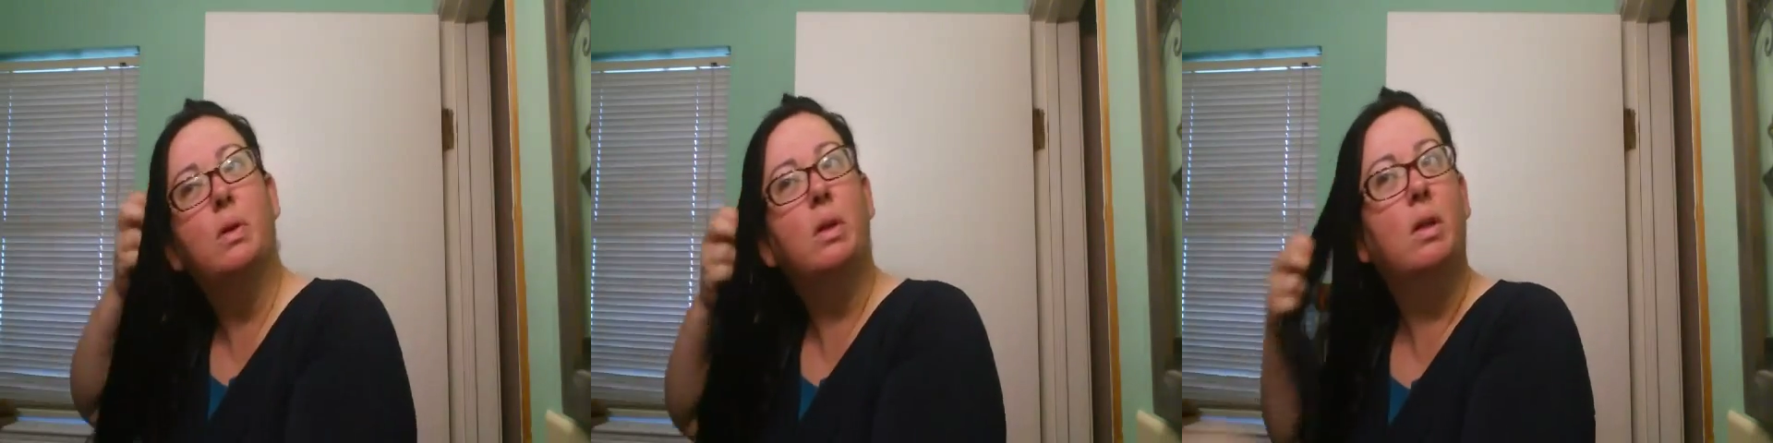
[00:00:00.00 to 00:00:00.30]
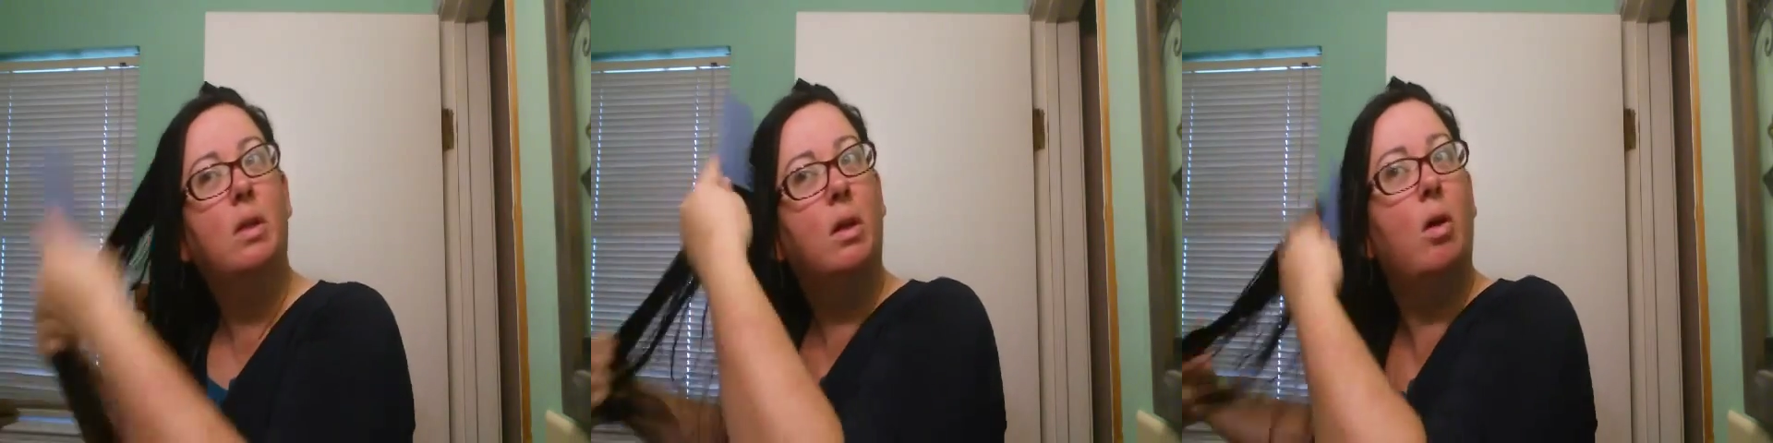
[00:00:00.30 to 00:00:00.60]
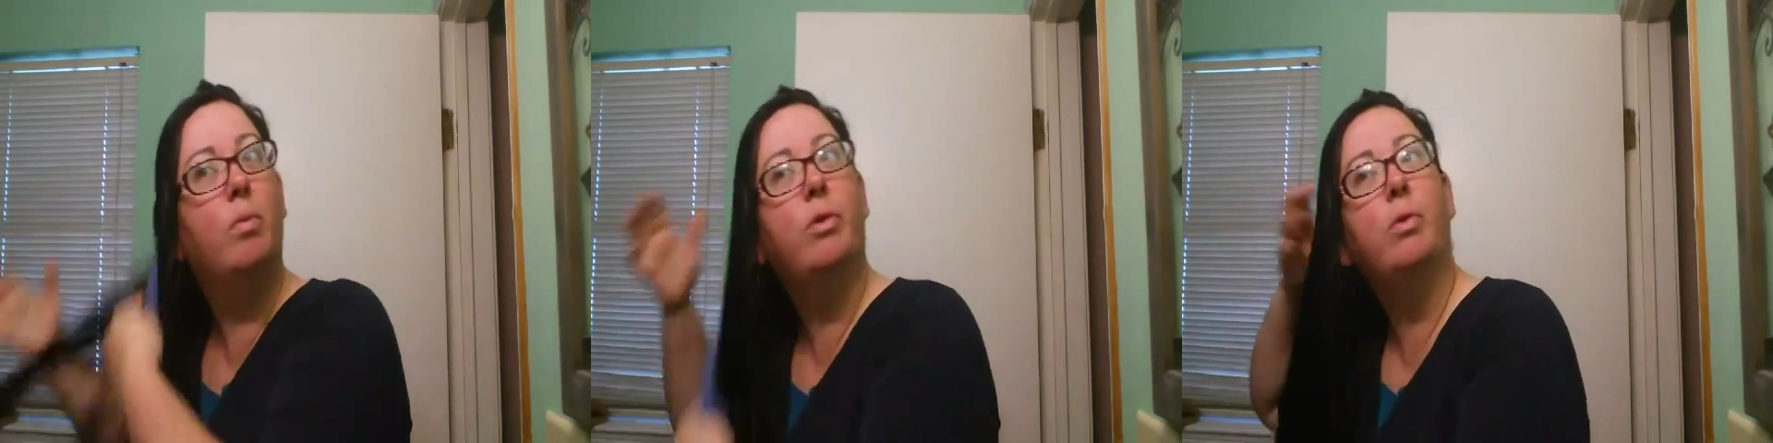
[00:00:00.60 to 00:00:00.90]
really good to
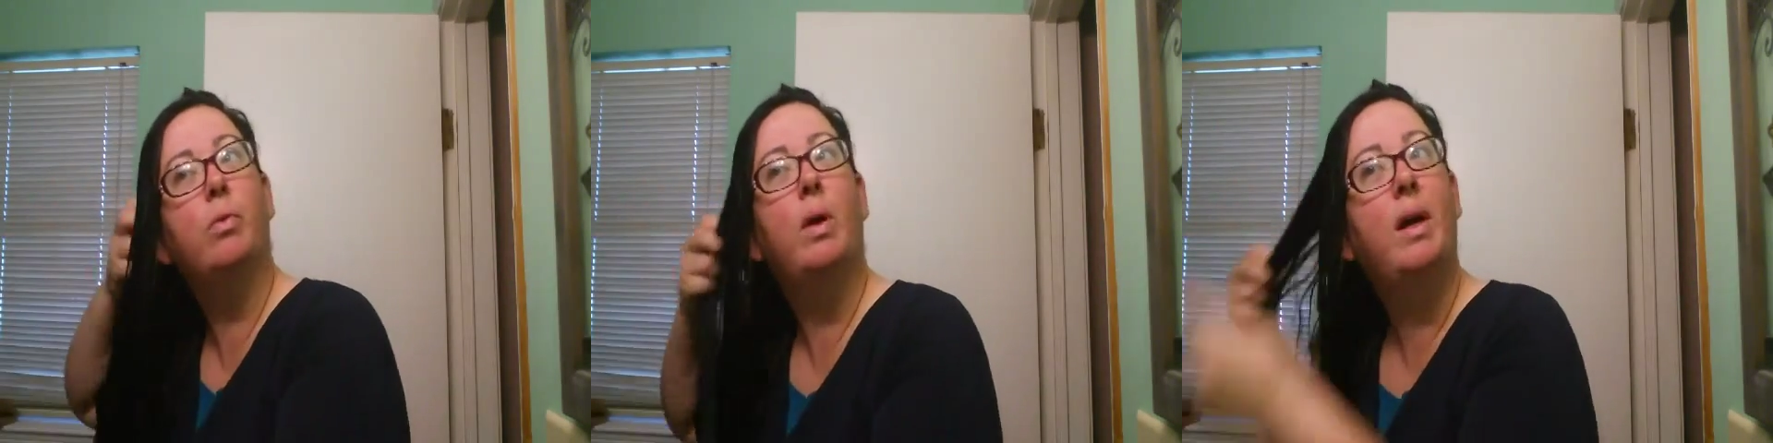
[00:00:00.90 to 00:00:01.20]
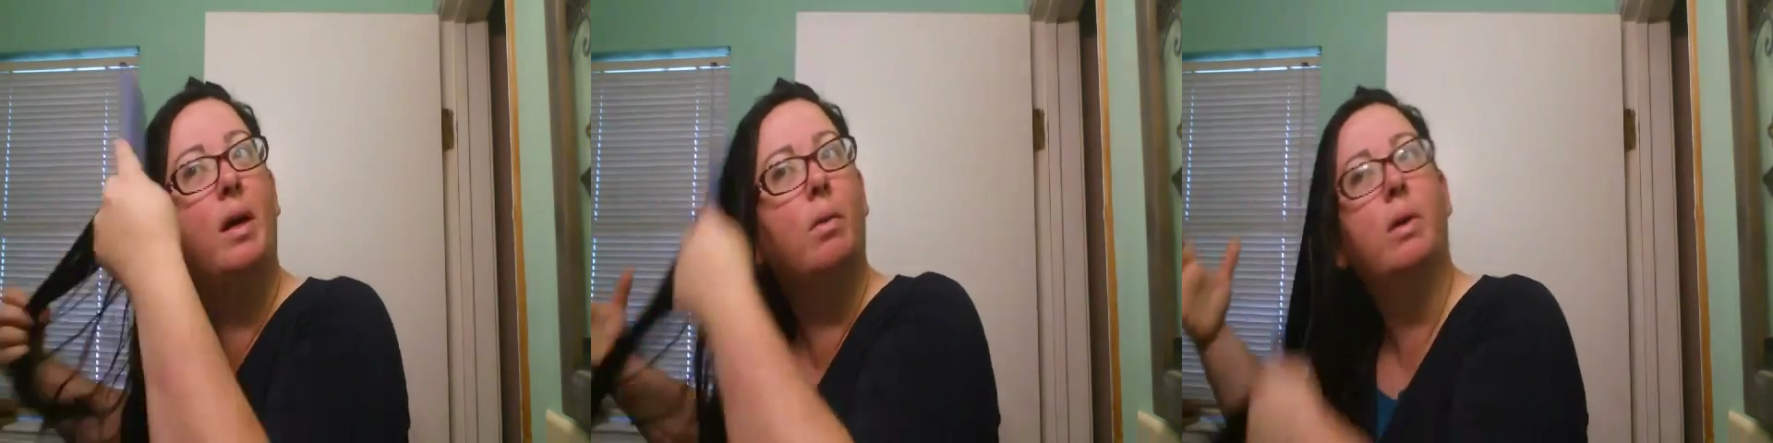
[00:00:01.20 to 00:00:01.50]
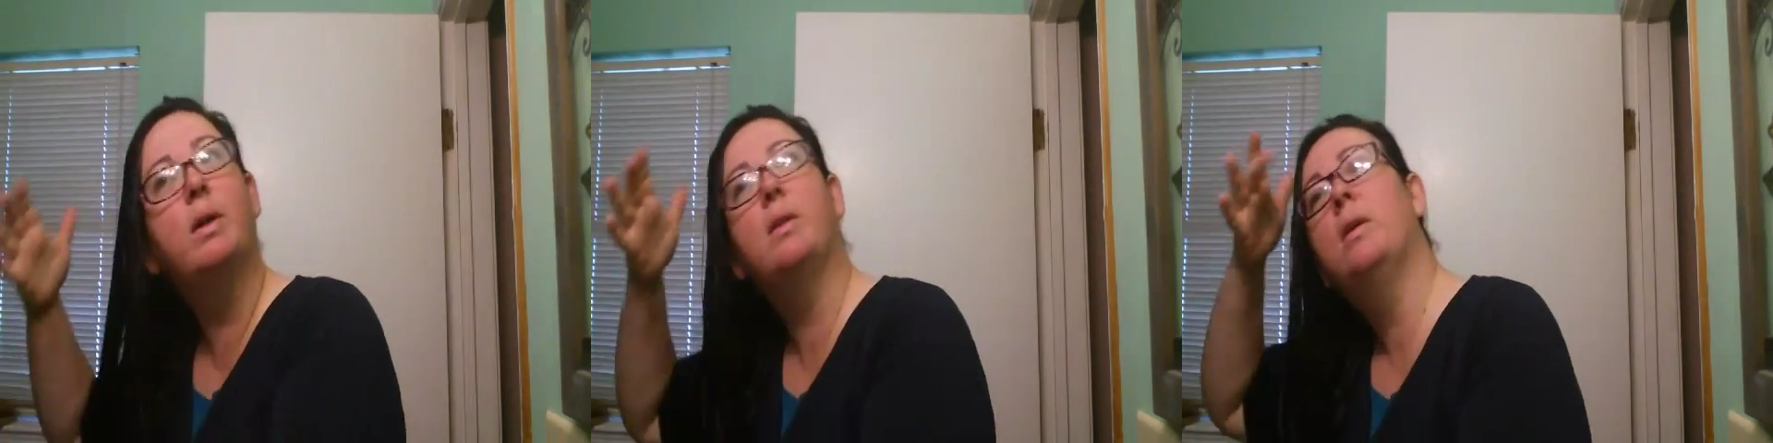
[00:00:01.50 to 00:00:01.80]
comb through wet hair
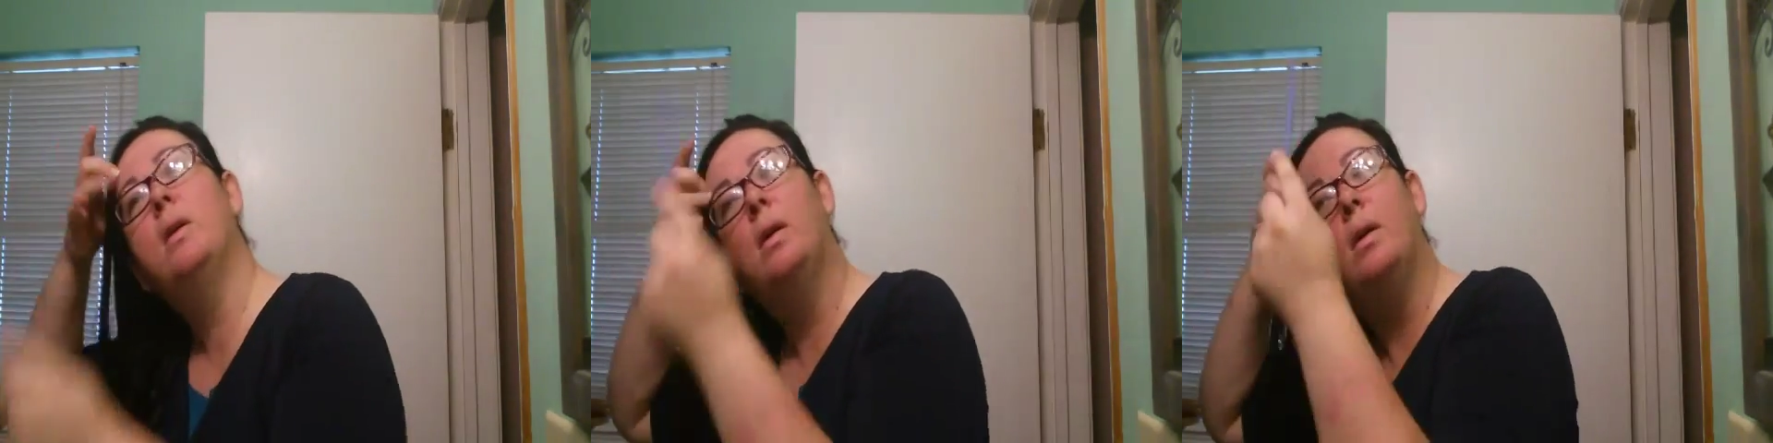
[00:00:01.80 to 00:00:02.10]
with.